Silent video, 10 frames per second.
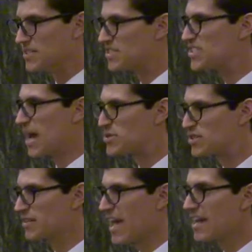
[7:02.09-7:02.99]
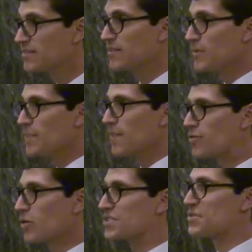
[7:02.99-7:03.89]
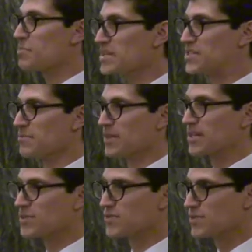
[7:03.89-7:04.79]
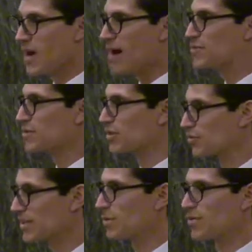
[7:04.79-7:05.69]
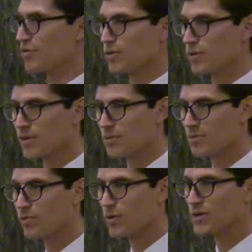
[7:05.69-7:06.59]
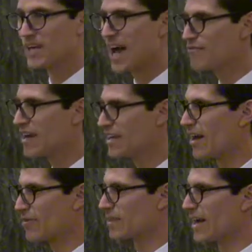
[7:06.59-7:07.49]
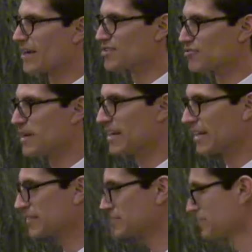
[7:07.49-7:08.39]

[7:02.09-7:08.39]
deception, and of course submission. You have to agree with any other layers of meaning.